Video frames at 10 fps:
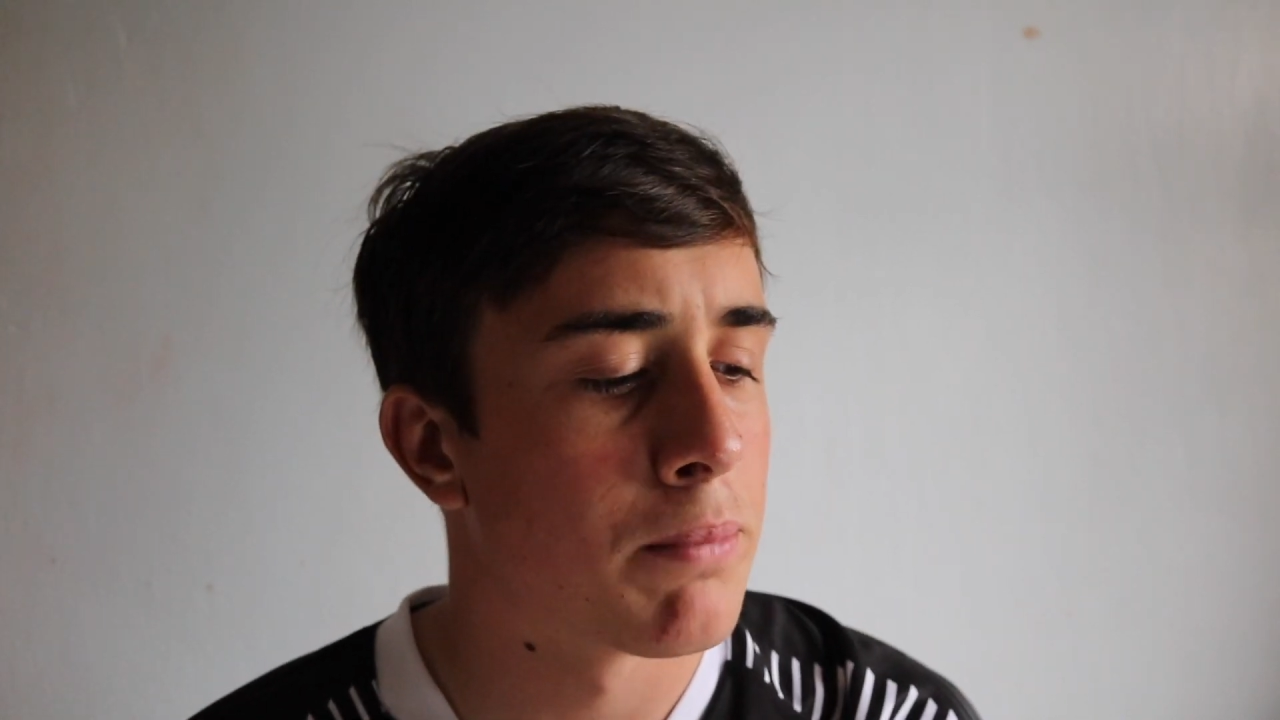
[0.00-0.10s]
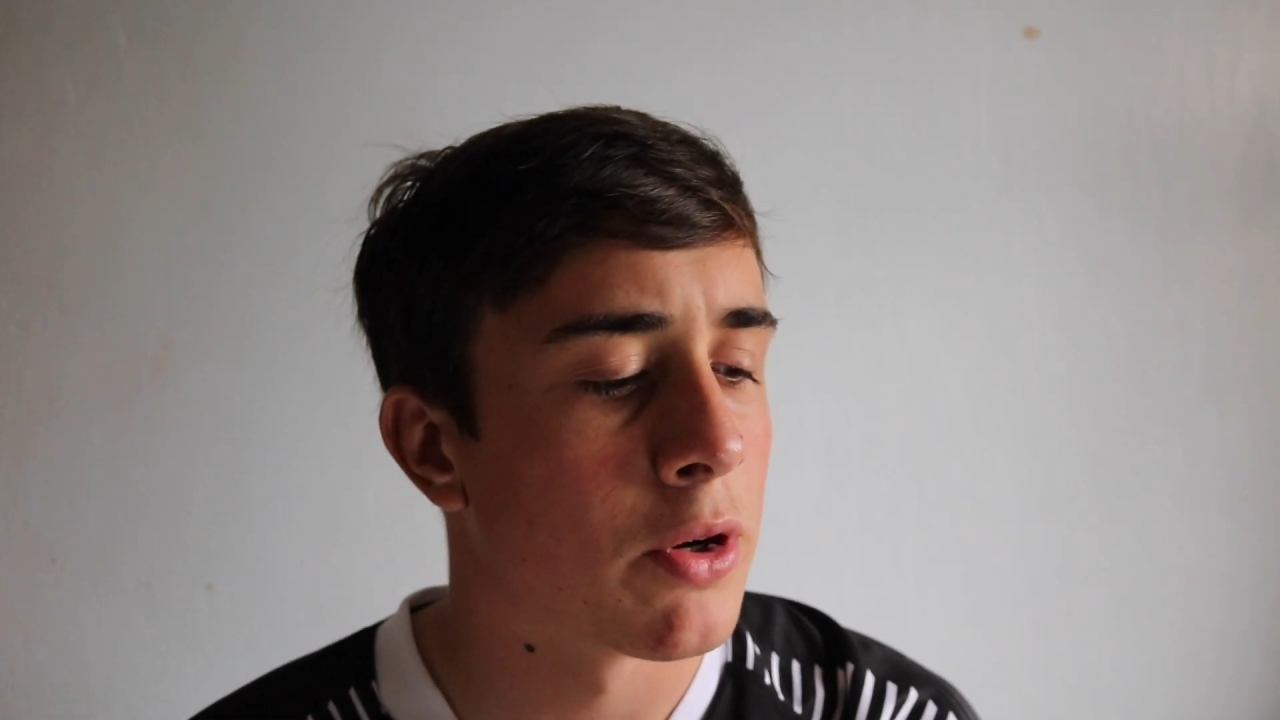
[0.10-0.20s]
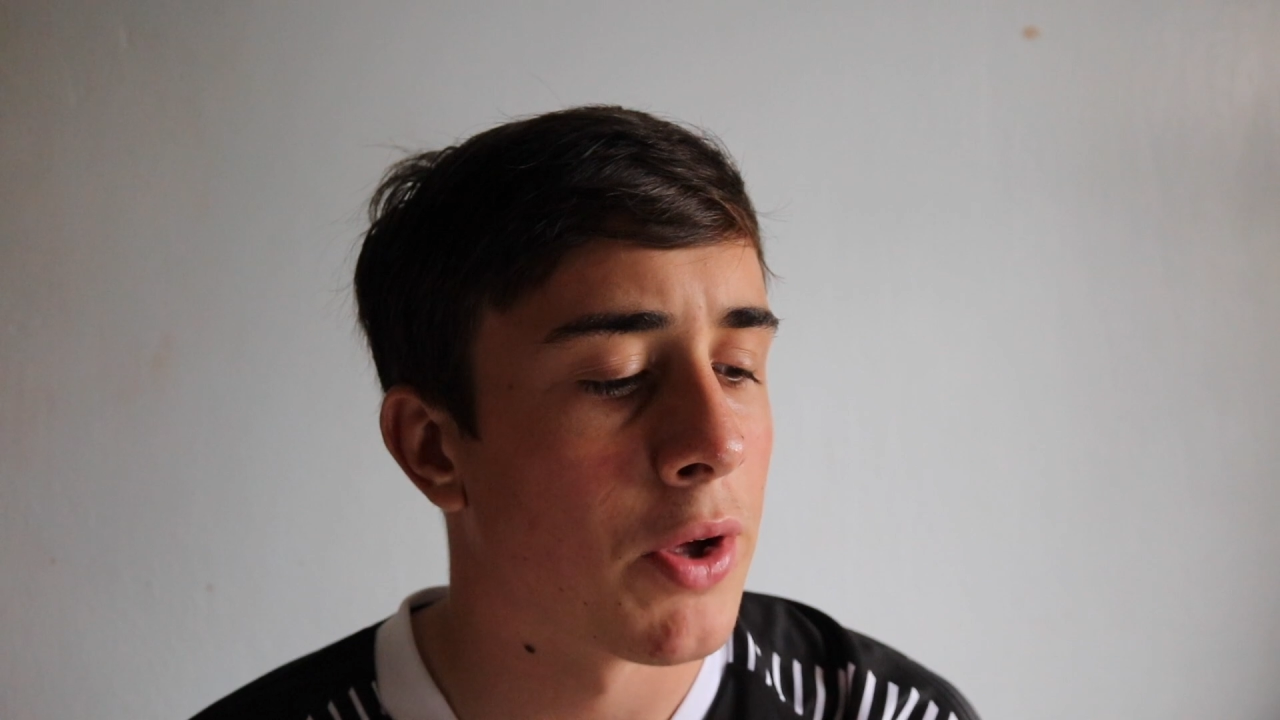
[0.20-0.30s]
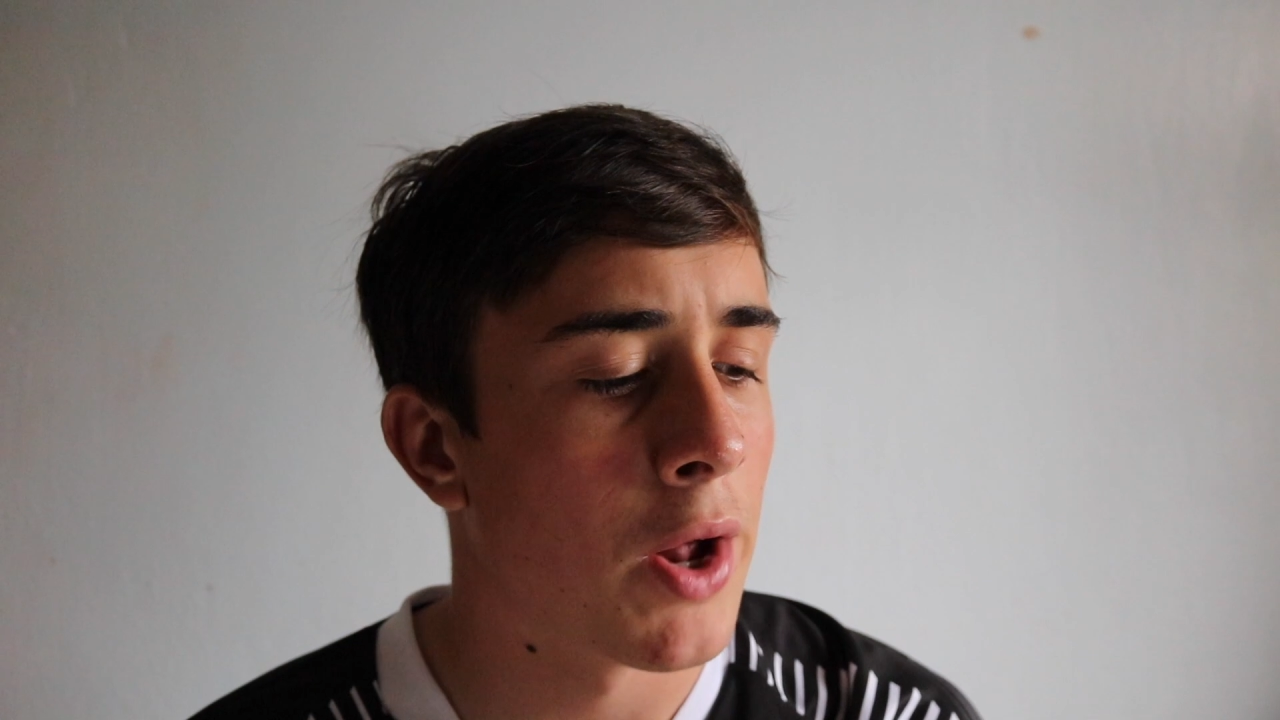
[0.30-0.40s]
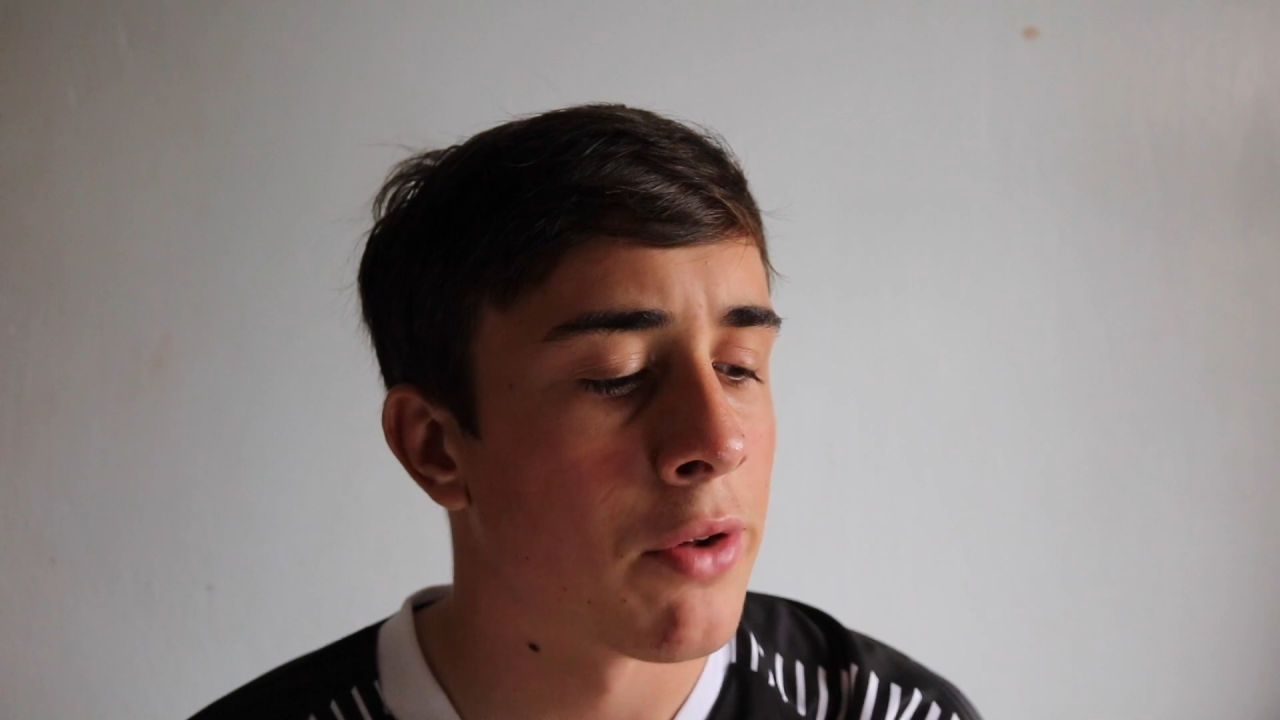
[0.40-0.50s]

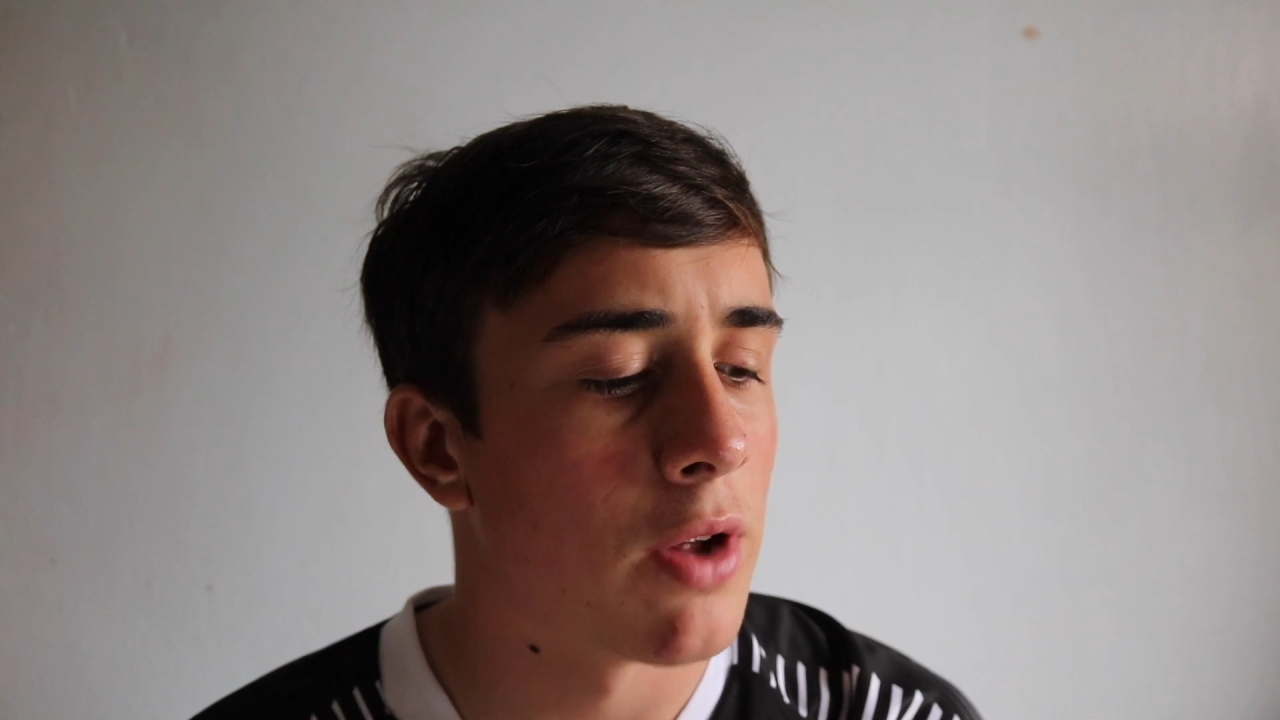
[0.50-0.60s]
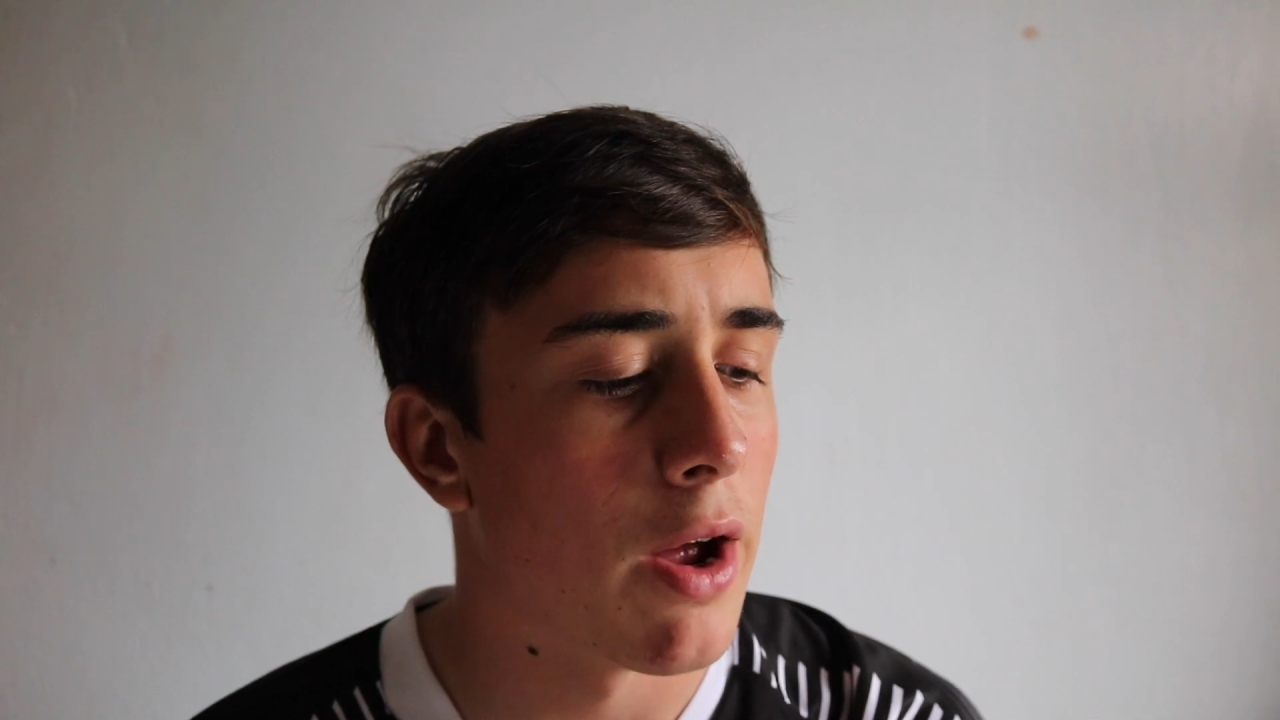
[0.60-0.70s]
put it as